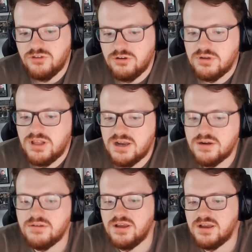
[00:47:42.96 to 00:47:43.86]
so reliant
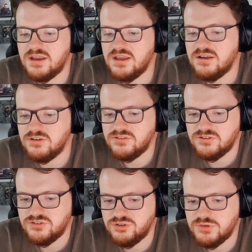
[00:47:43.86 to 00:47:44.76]
on like an
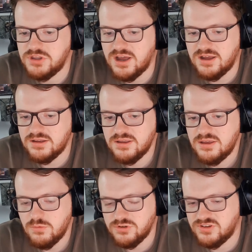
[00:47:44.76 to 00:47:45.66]
ecosystem,
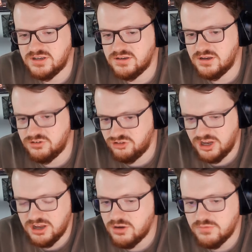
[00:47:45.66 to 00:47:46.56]
was that a
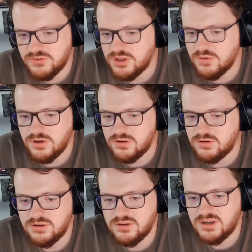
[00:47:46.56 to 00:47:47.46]
shake up for you?
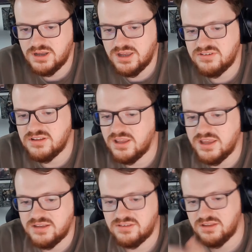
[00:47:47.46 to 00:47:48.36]
Or I guess in
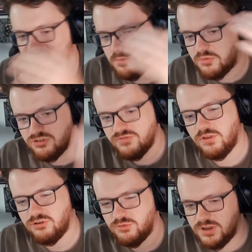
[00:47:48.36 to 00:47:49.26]
lakes the temperature
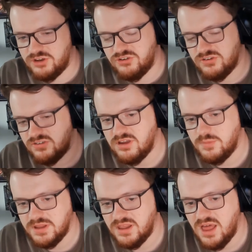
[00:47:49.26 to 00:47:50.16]
fluctuation's a little
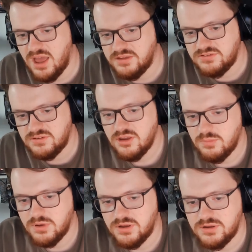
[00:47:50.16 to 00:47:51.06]
bit less.
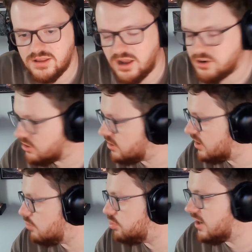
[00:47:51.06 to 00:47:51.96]
But I don't know, like
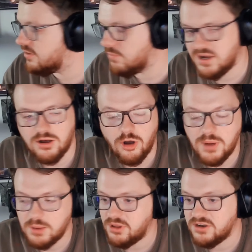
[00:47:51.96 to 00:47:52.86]
all my
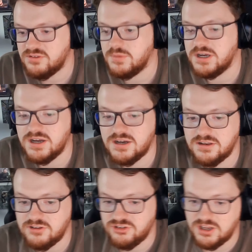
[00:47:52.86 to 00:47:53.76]
plants in my garden
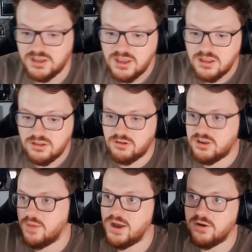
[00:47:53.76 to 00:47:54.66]
this year, they all
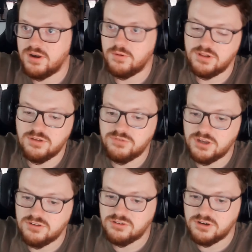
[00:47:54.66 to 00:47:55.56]
came out when it was lovely and
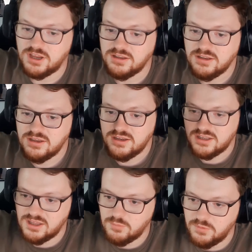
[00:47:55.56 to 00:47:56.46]
sunny. And
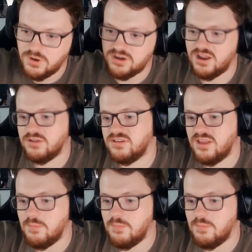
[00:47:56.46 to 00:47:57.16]
then we went down to like